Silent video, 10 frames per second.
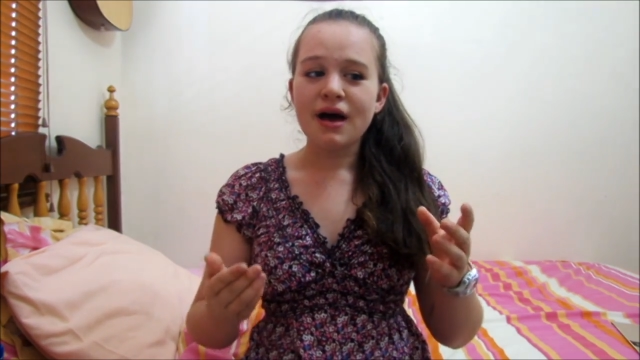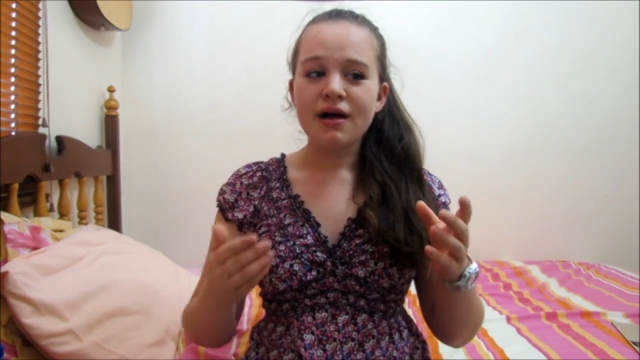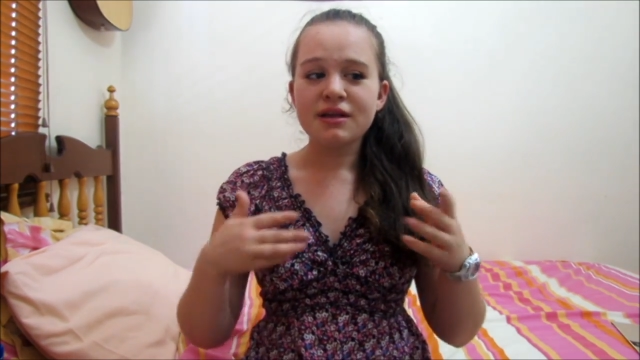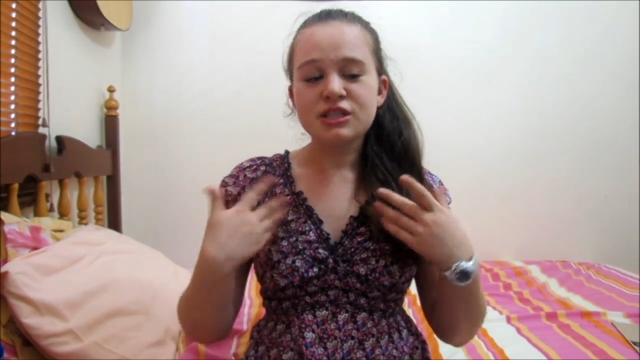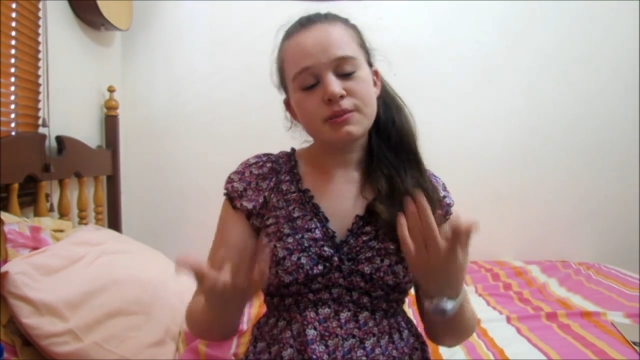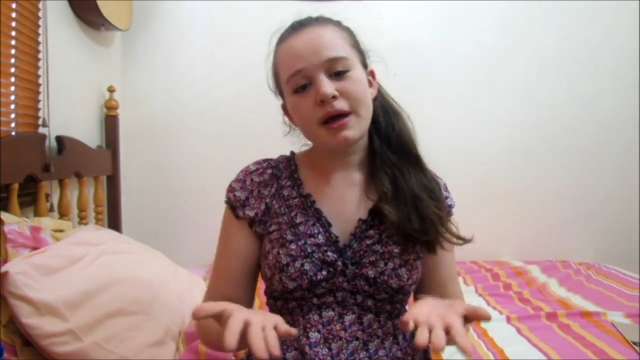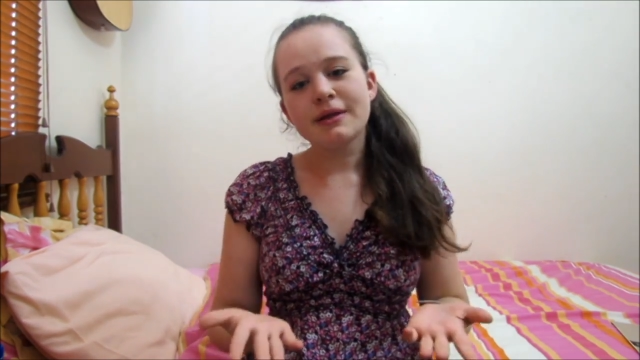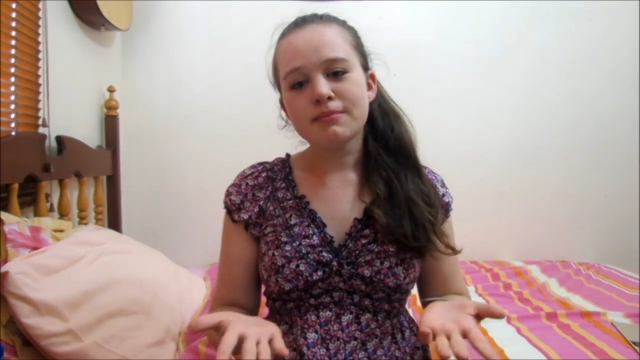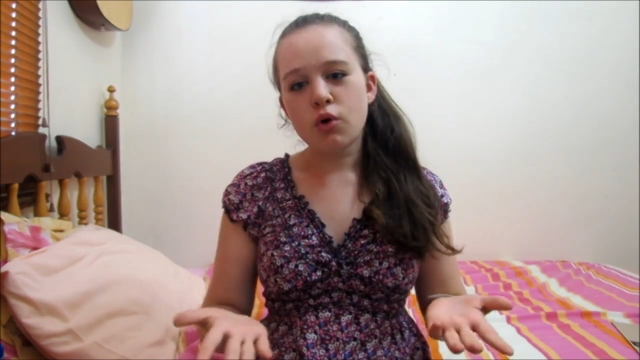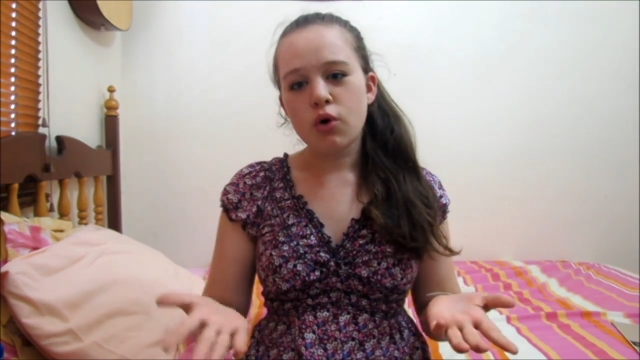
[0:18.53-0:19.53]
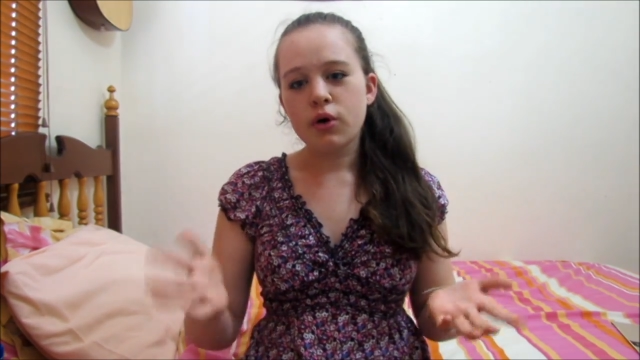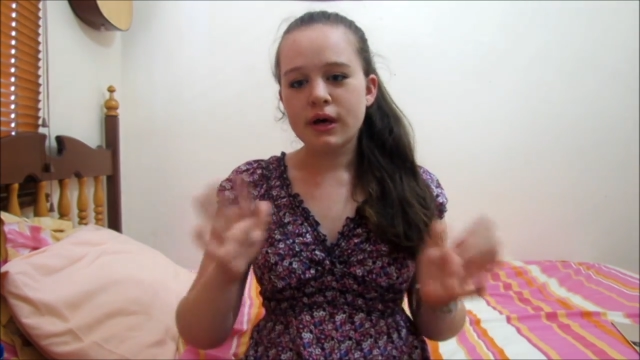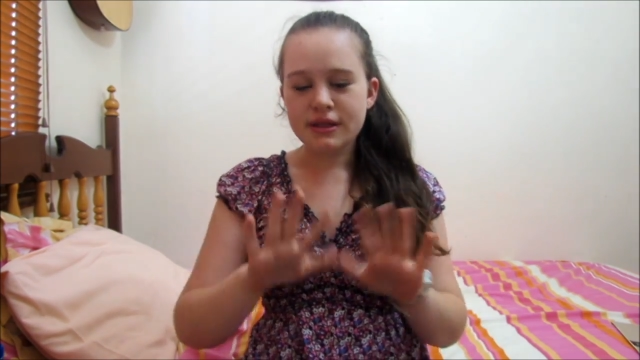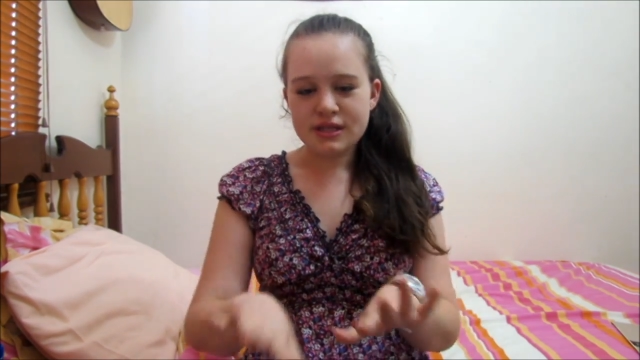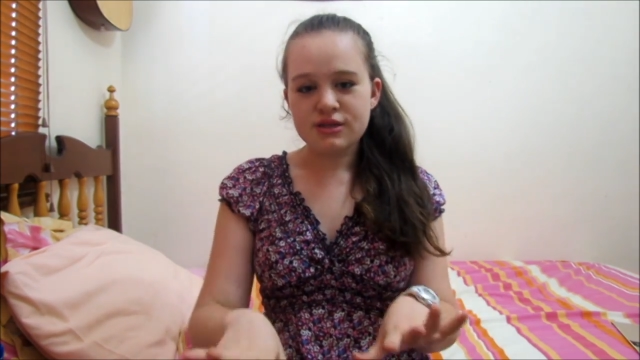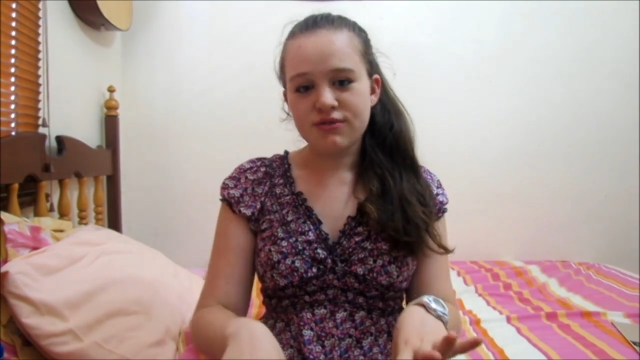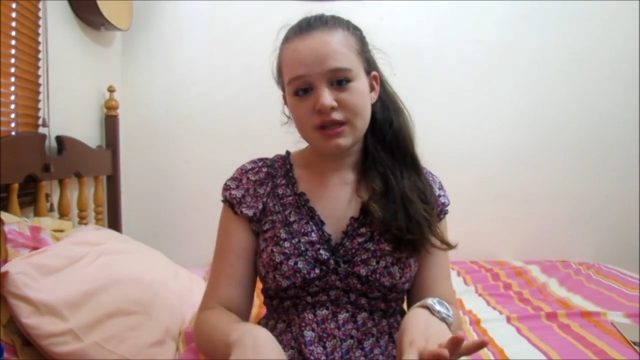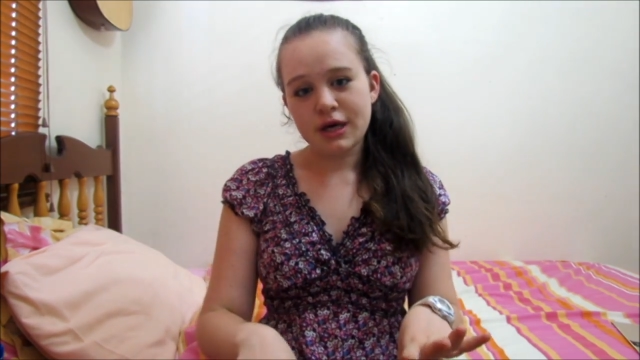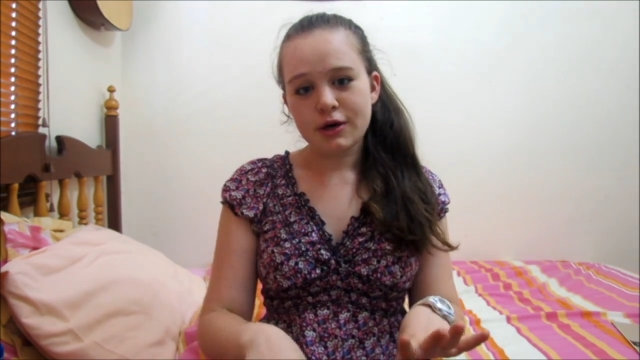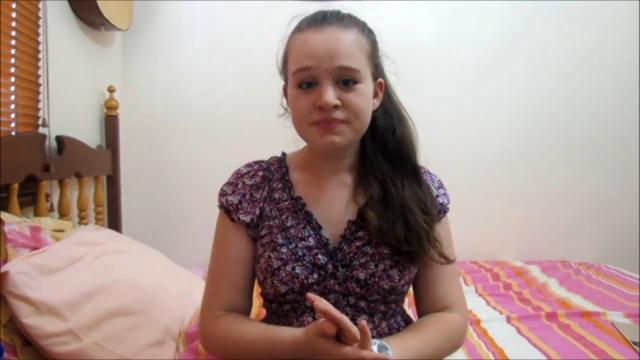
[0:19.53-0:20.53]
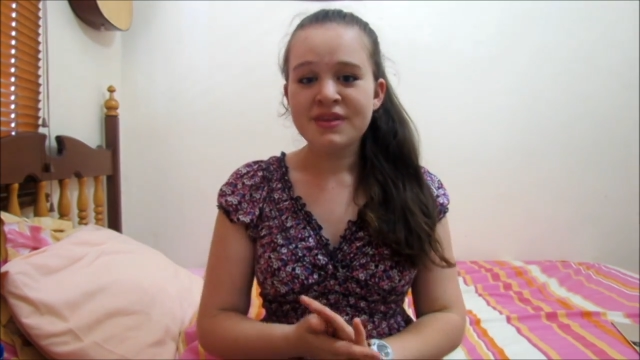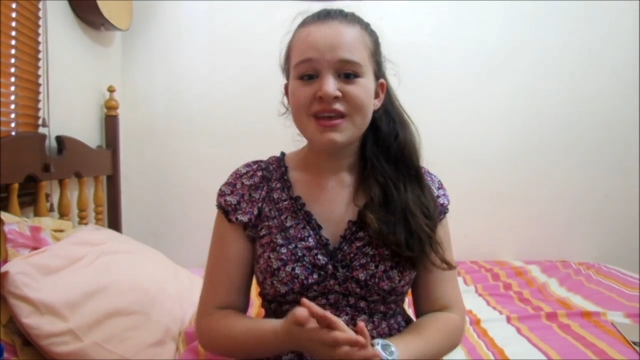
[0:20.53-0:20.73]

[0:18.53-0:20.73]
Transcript: I'll explain more in this video.